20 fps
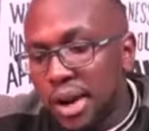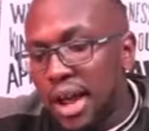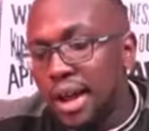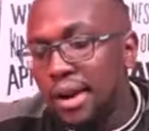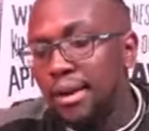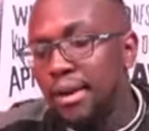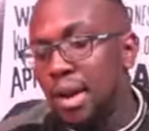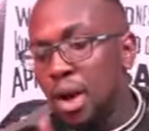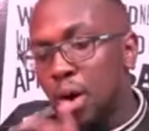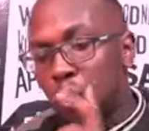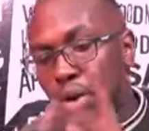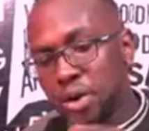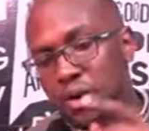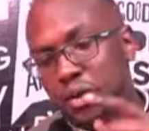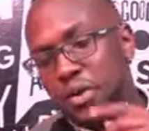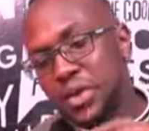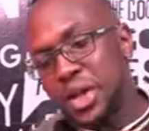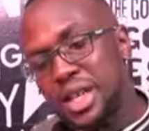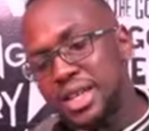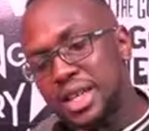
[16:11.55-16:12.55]
and one of
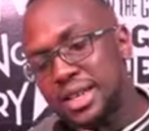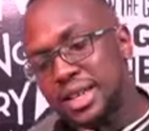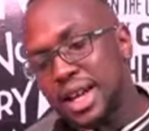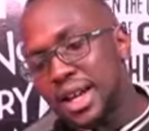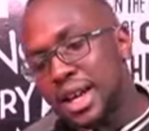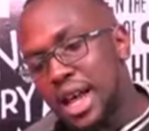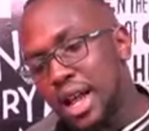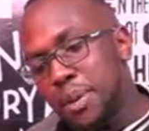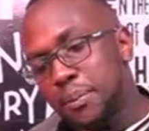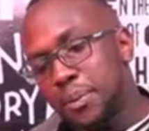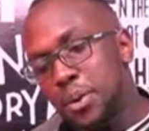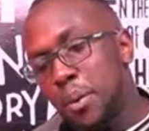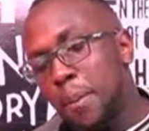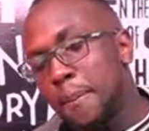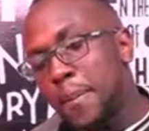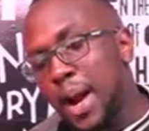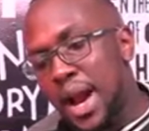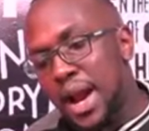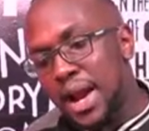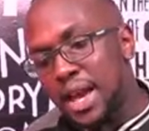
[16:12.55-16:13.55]
the things that can help you
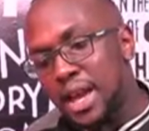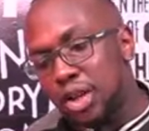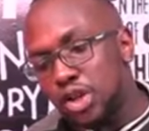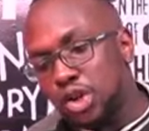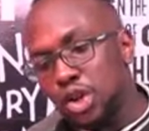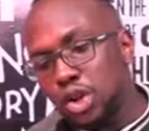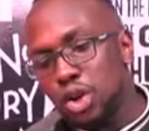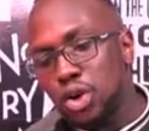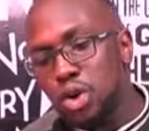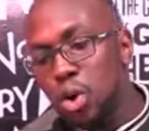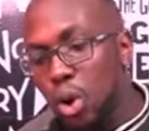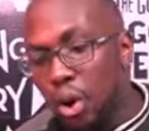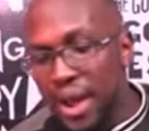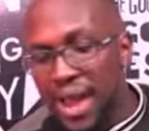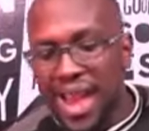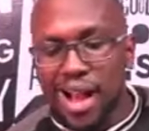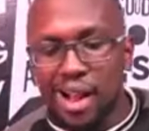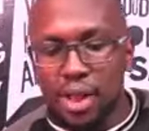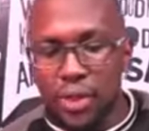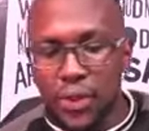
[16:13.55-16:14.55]
manage your
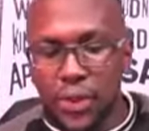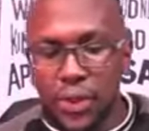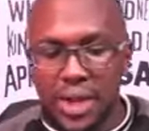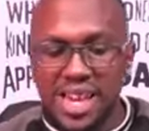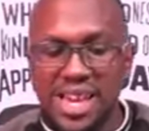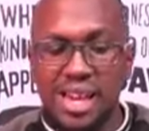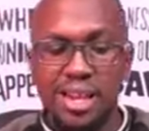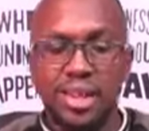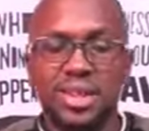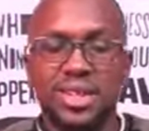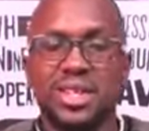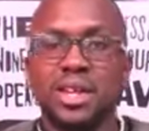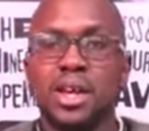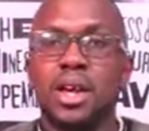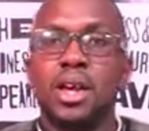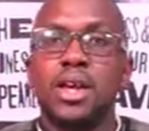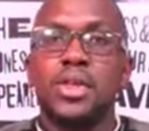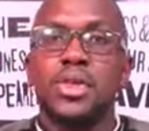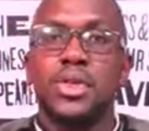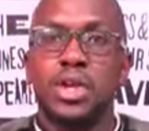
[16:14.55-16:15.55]
health is
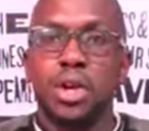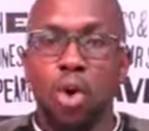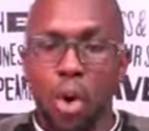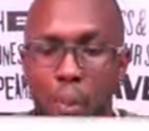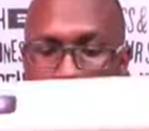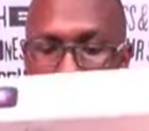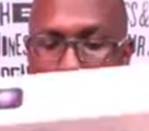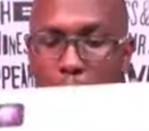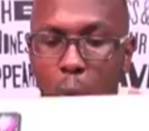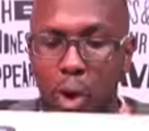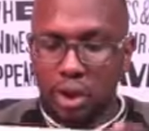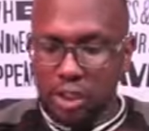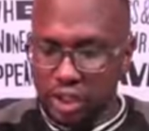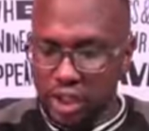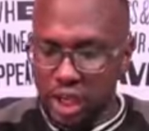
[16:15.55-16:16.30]
the Oppo Watch.